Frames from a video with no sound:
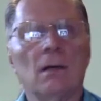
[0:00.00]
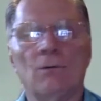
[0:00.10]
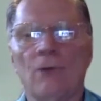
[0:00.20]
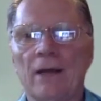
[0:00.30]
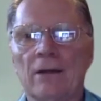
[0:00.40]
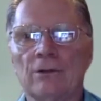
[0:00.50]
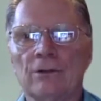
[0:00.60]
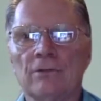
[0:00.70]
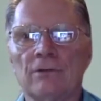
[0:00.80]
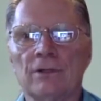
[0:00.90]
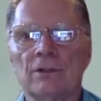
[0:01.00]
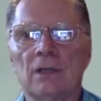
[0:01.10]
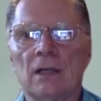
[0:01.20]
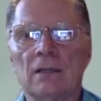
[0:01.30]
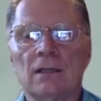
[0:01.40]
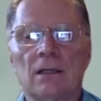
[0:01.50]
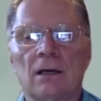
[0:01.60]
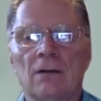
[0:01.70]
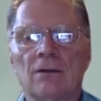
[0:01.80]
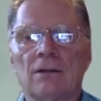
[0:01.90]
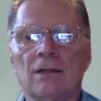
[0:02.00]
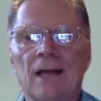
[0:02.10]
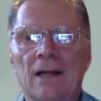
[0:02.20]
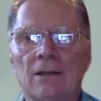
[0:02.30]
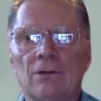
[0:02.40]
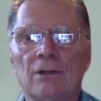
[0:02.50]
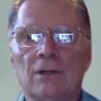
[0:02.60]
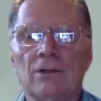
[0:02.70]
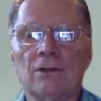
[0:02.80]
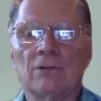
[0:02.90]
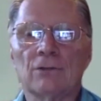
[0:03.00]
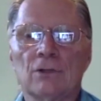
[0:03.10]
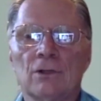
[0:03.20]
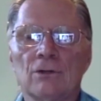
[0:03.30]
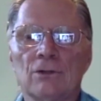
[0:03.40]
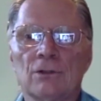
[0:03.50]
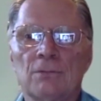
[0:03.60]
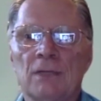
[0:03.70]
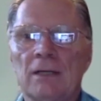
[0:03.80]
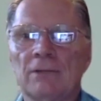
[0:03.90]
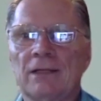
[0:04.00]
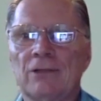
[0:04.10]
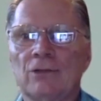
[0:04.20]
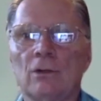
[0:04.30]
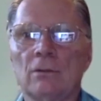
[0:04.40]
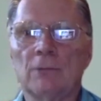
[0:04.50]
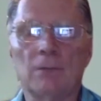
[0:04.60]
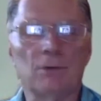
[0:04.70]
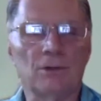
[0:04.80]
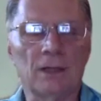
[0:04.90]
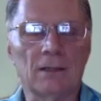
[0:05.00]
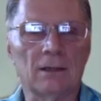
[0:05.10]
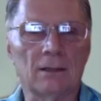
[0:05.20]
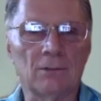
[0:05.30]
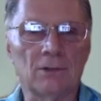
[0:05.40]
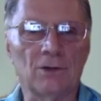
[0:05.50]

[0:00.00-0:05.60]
radical difference. I'd say other than that, the only other thing that was close is being able to get toilet paper at that time.